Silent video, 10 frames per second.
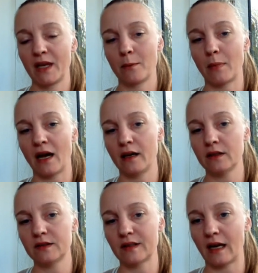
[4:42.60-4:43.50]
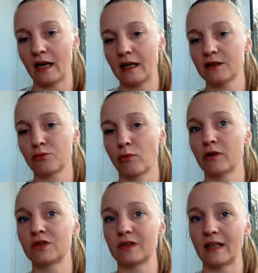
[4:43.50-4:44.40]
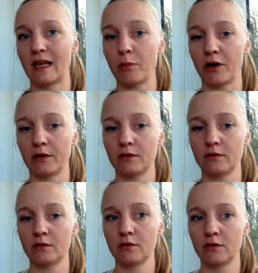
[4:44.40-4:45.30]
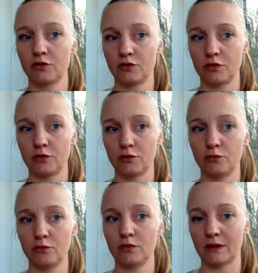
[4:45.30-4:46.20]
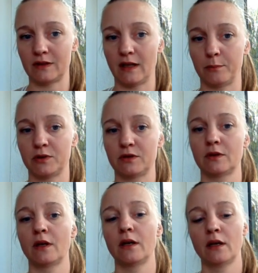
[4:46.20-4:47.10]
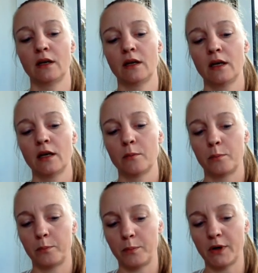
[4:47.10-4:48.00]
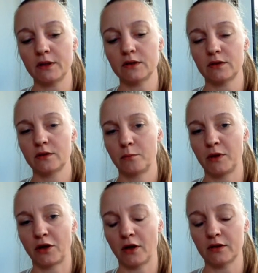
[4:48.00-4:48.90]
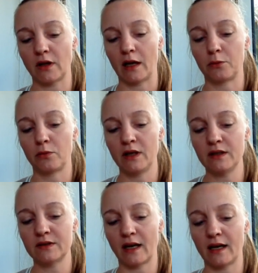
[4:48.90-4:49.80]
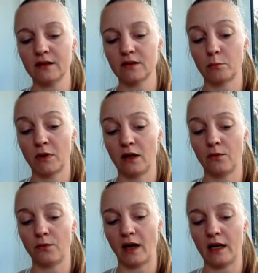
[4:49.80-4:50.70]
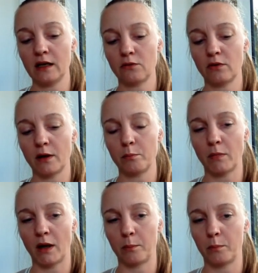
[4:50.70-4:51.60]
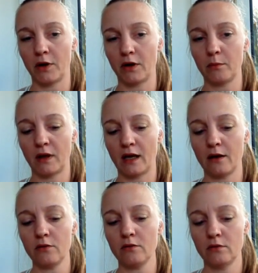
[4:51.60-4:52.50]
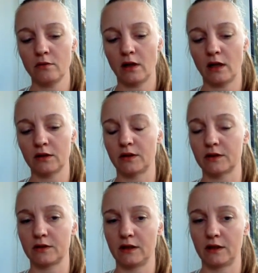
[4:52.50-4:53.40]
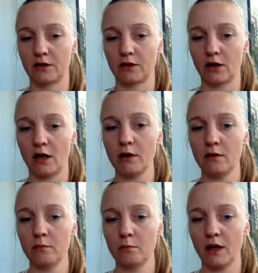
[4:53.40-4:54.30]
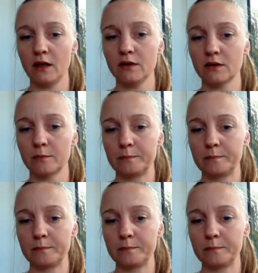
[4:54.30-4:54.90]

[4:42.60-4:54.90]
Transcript: my sides will snap on to the tabs. But because I resized them, if I grab my bottom now, I'll just hit copy, paste.